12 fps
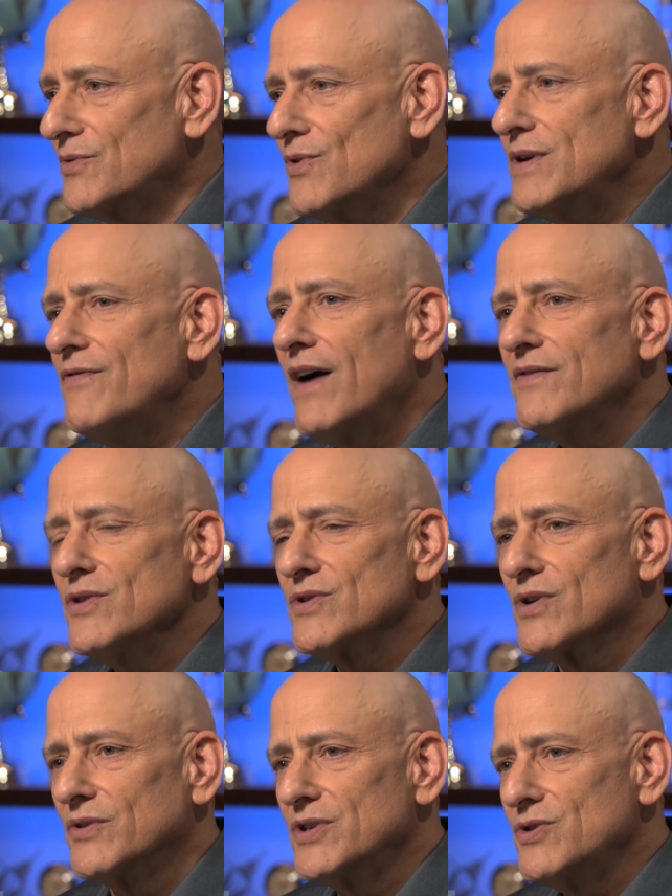You know,
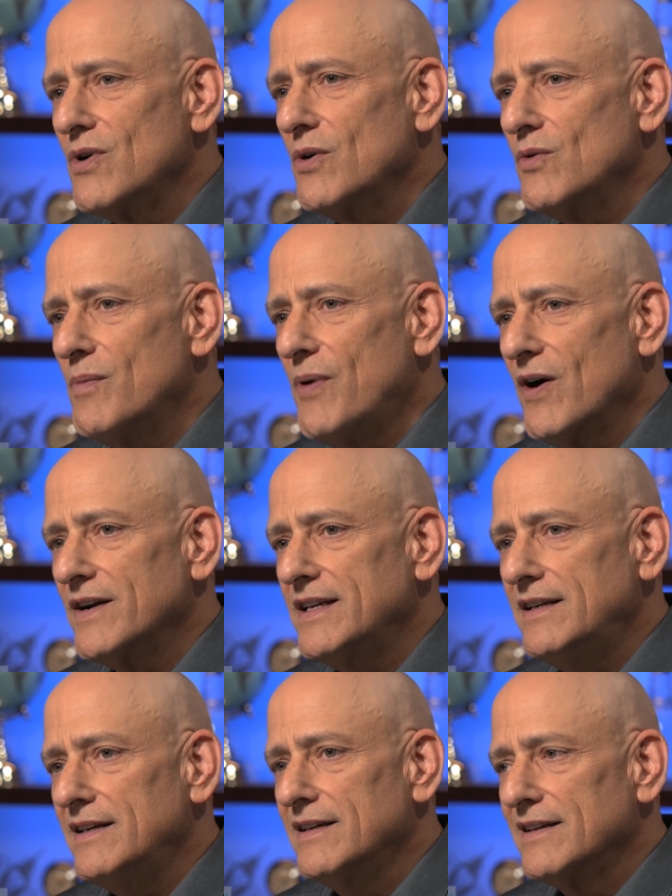35 years ago, did you go to a
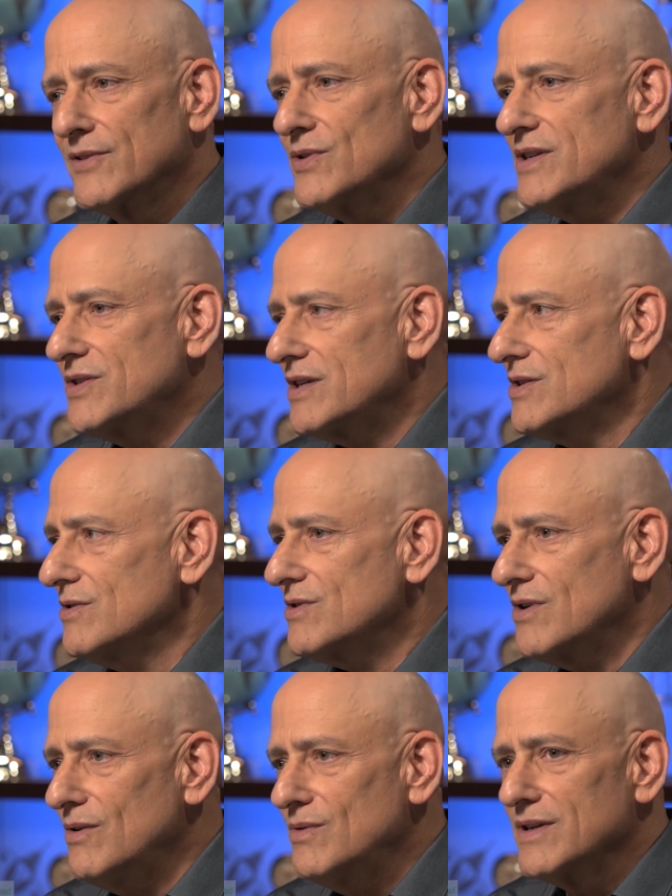party?
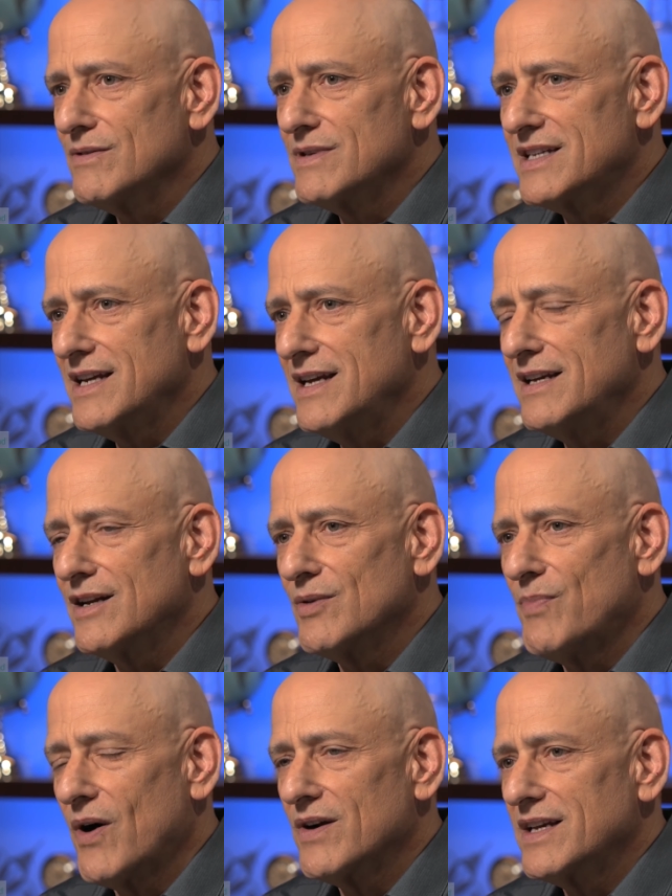36 years ago, were you a
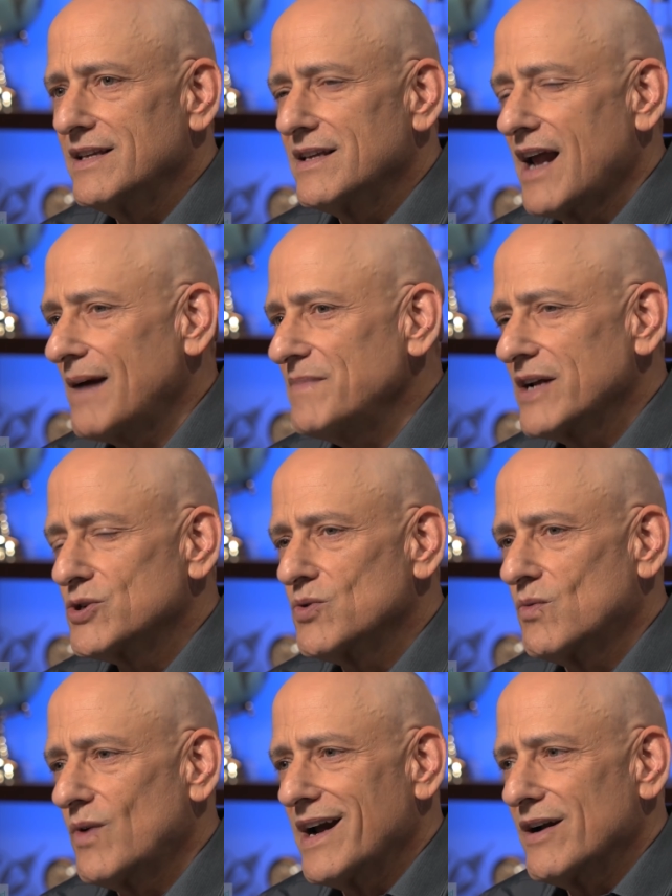teen at a party that I'm
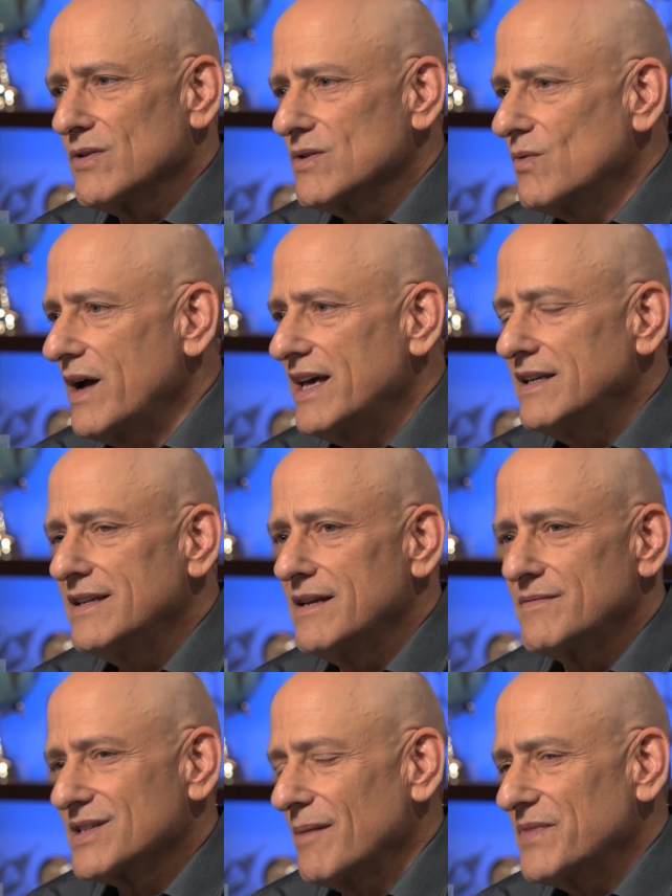not sure where or
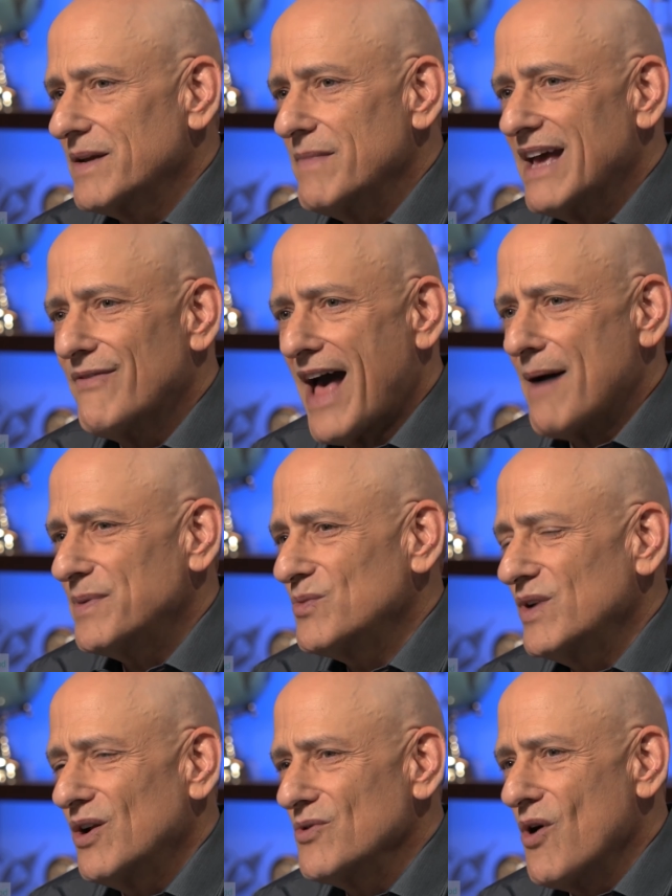when, that something may have
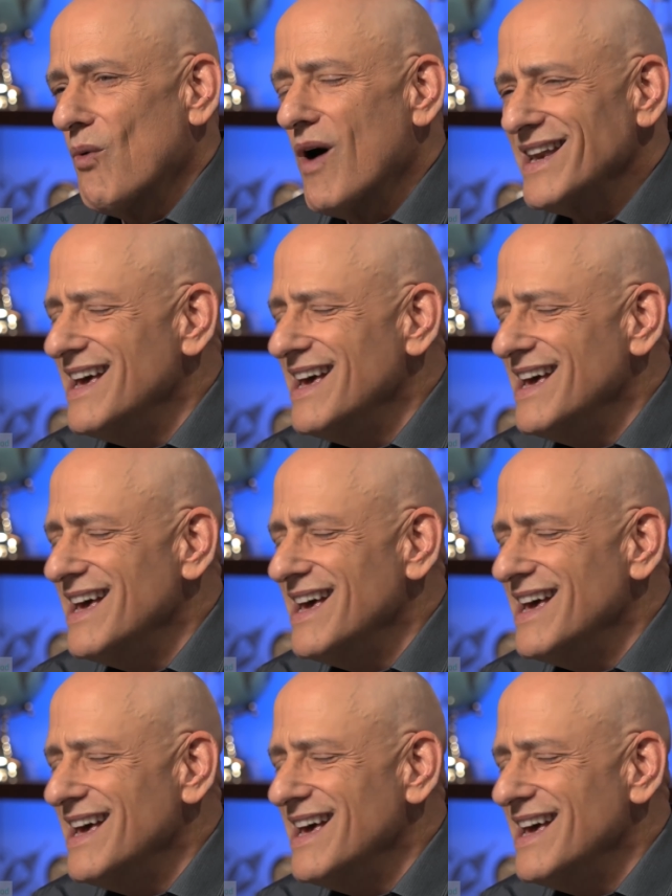happened, we don't